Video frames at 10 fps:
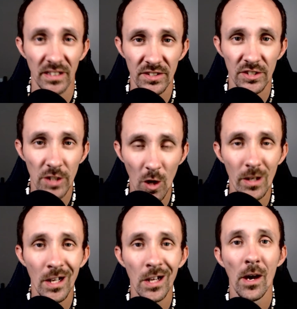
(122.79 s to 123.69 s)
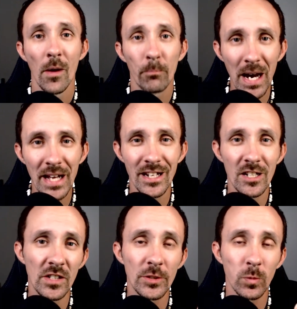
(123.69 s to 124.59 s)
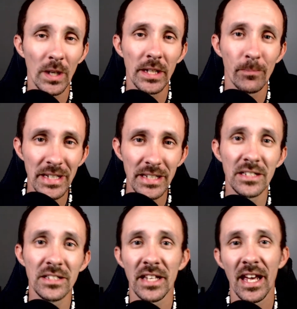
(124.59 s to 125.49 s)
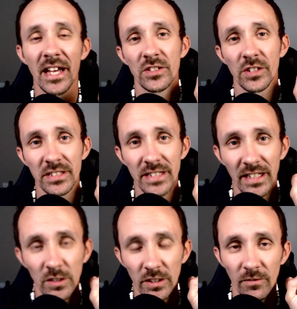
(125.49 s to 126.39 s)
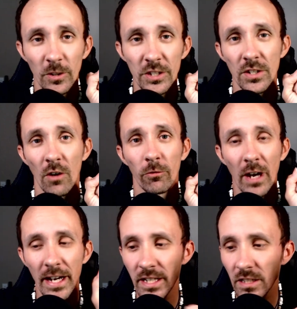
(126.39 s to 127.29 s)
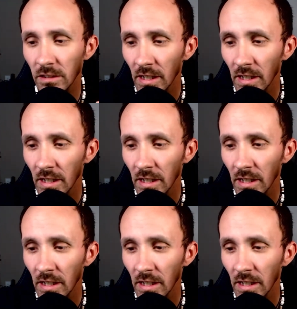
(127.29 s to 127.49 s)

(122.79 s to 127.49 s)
to know it. But here is what it means, and you can take a look for yourself right here